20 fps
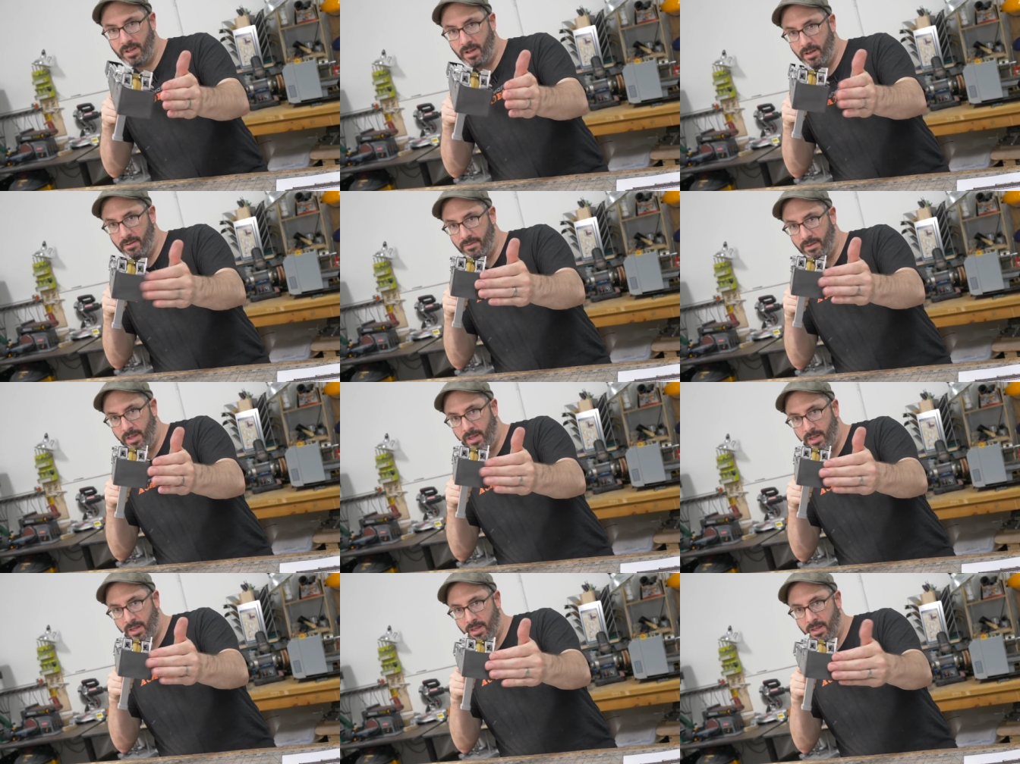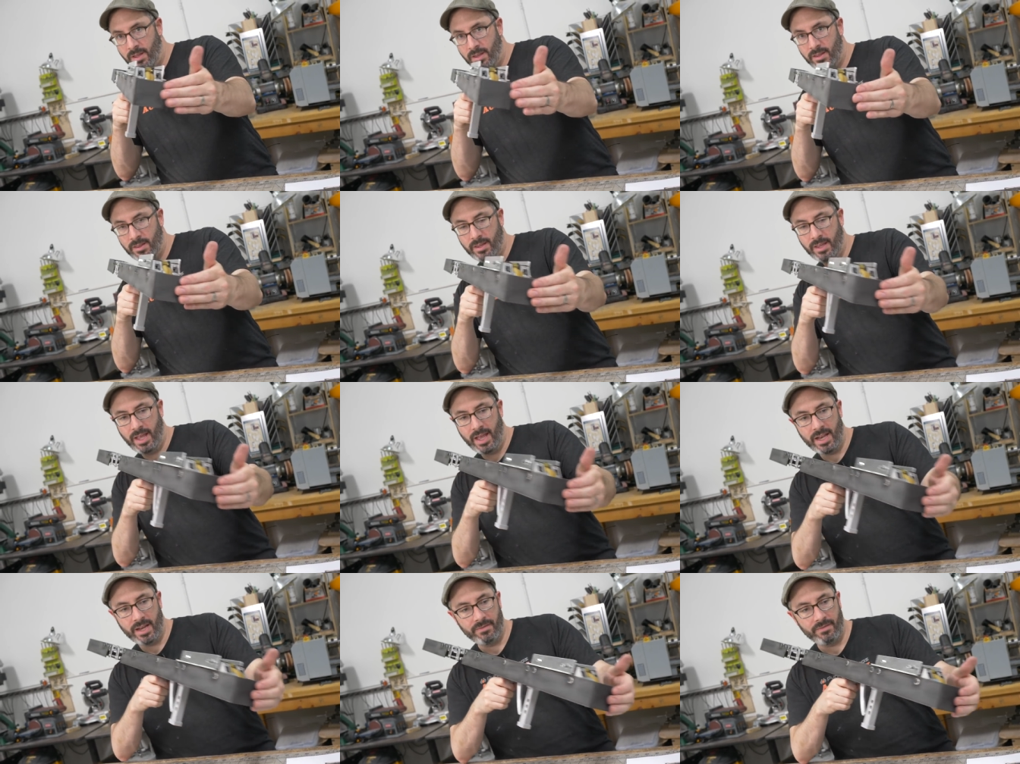off
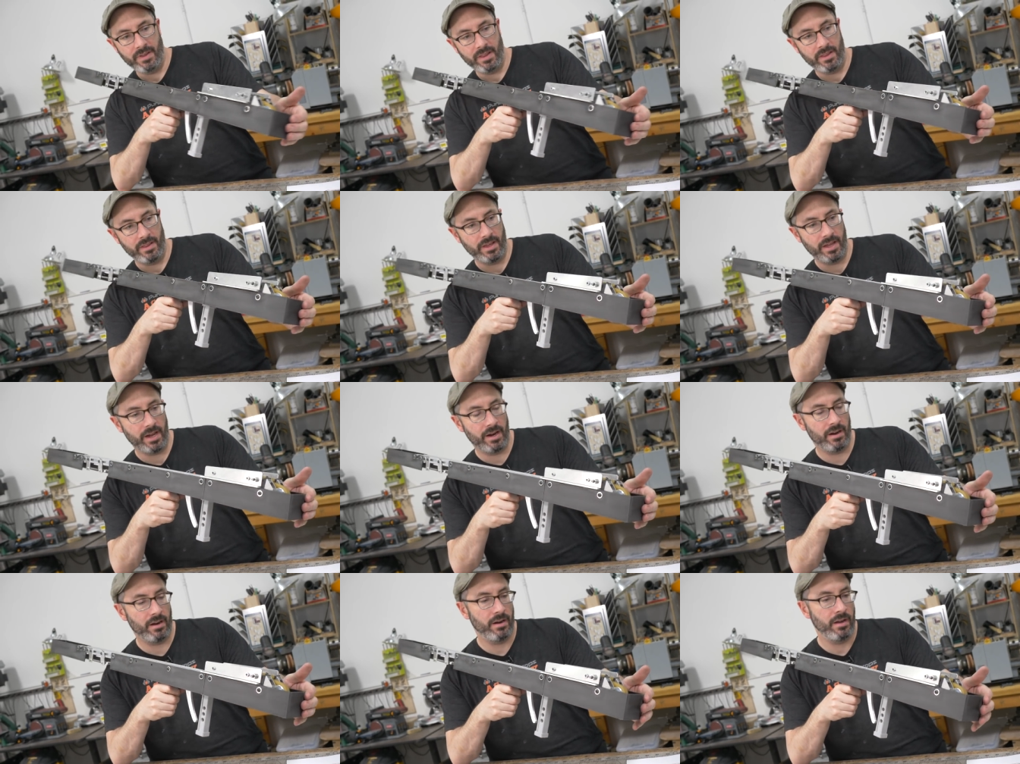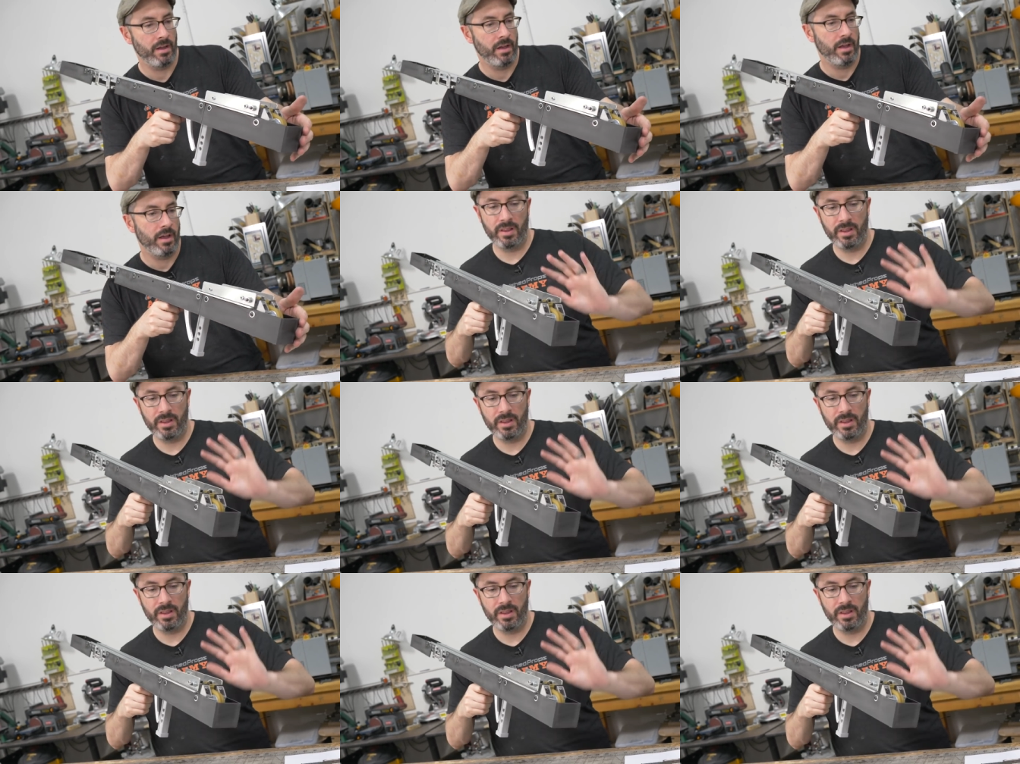the end of it there.